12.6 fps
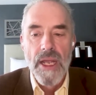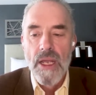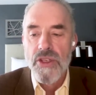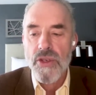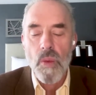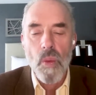
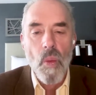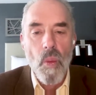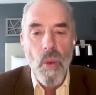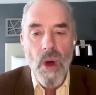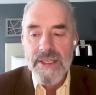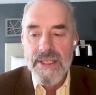So
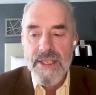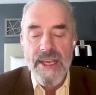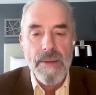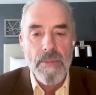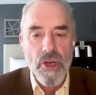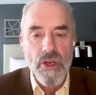what's the
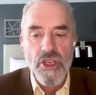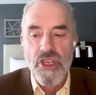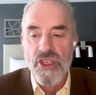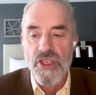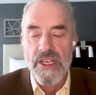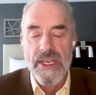
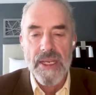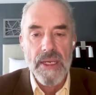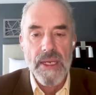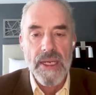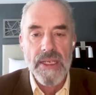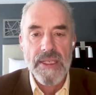emergency
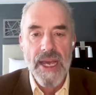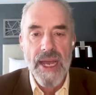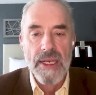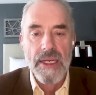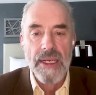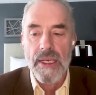
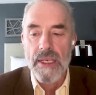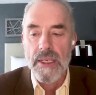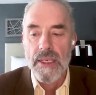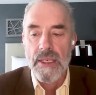exactly?